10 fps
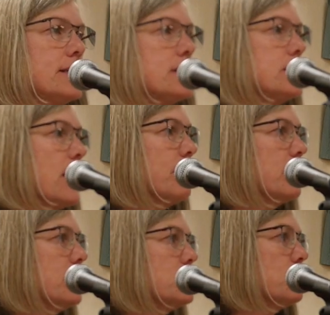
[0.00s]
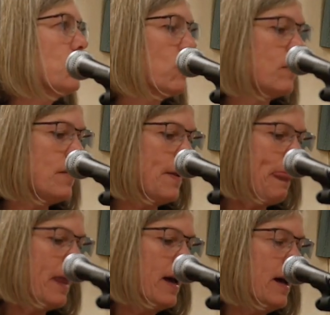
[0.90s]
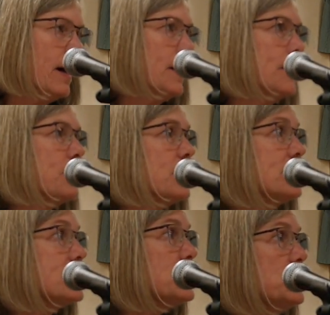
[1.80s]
It's a Japanese form that